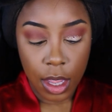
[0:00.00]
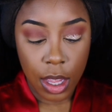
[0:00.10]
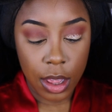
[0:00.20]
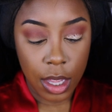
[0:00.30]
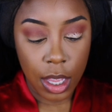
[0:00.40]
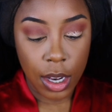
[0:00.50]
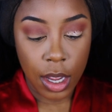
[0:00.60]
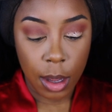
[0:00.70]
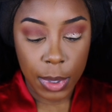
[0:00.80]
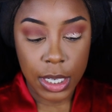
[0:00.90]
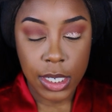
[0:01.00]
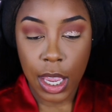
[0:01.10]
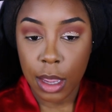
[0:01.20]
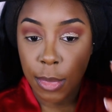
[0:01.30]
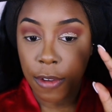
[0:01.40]
and then I'm going to
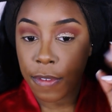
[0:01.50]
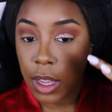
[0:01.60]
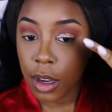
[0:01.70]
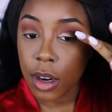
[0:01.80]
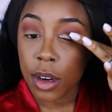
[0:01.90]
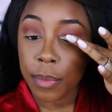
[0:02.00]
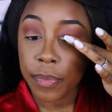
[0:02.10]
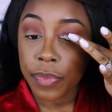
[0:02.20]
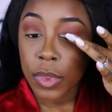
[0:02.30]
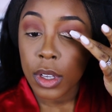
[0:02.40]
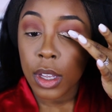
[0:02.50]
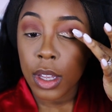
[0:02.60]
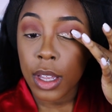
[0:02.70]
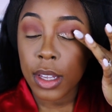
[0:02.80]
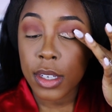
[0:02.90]
take my finger
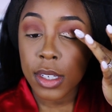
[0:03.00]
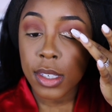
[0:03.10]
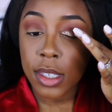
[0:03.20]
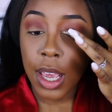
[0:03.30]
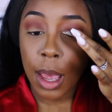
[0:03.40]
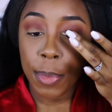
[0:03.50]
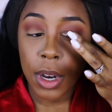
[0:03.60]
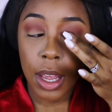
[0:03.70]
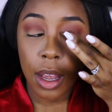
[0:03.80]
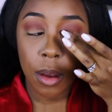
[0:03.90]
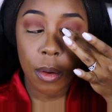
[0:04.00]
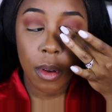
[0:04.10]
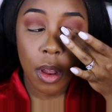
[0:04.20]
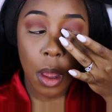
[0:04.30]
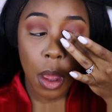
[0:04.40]
and just tap it out